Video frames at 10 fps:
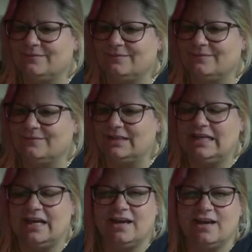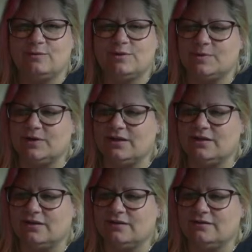Yeah, it was pretty
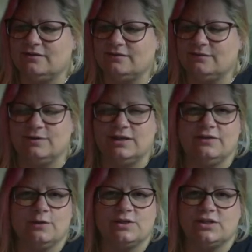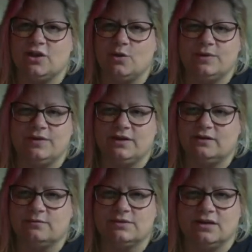good. There was no one there. It
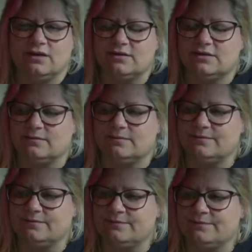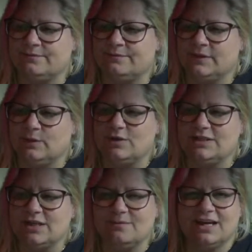was awesome. What's
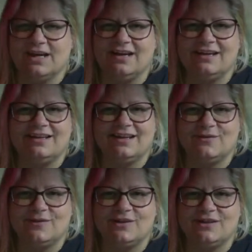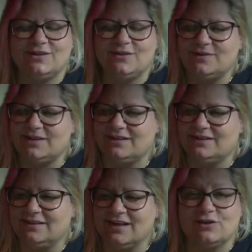up, Kat? How are you doing?
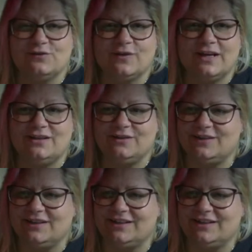How's Fred doing?